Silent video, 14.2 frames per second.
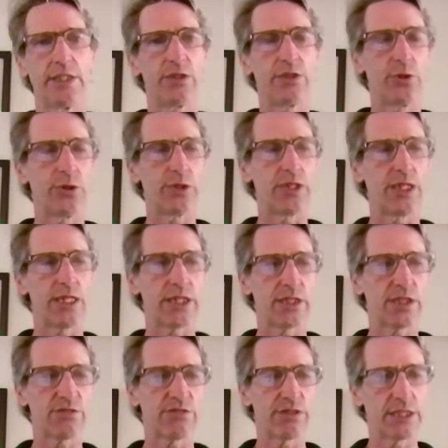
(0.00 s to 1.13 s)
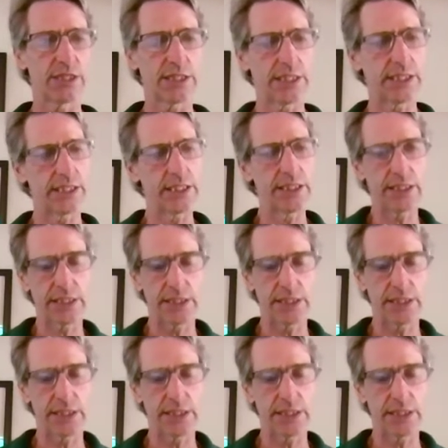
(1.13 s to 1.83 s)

doing a lot of different things.